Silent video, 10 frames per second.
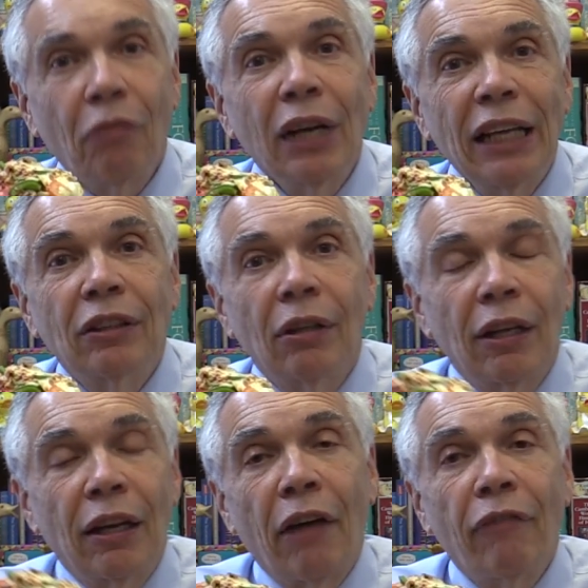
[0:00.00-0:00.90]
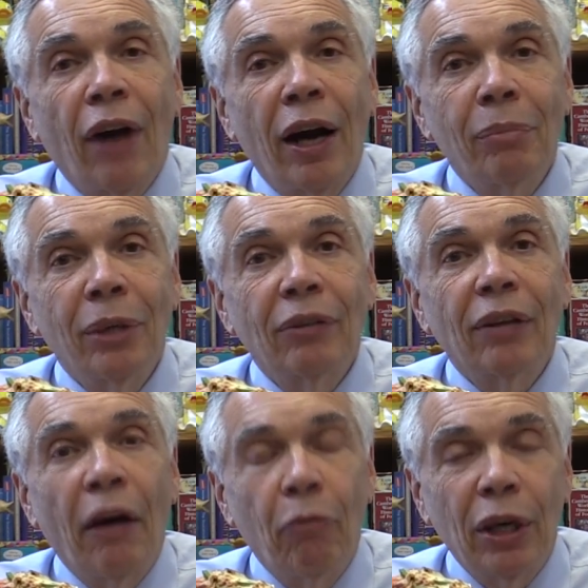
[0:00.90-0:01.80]
released into the environment,
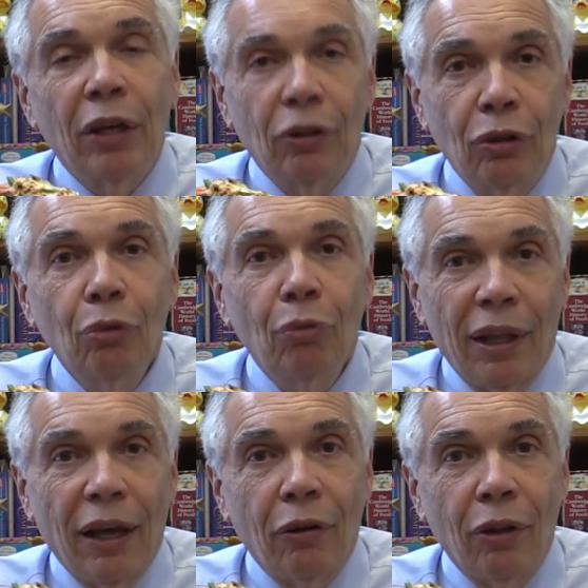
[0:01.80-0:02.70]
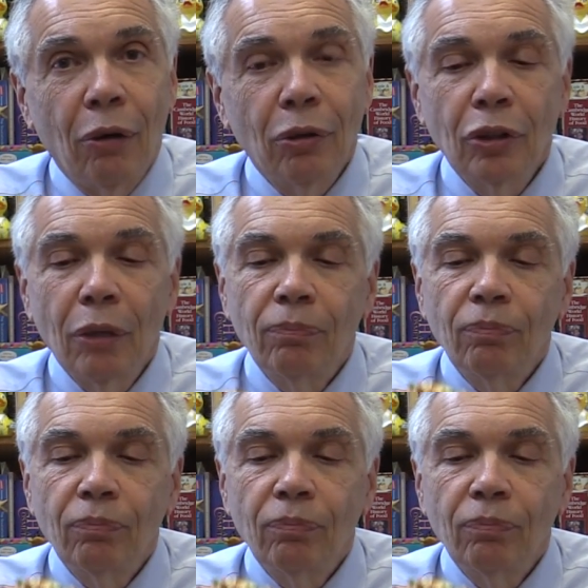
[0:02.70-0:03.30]
and we can do without those.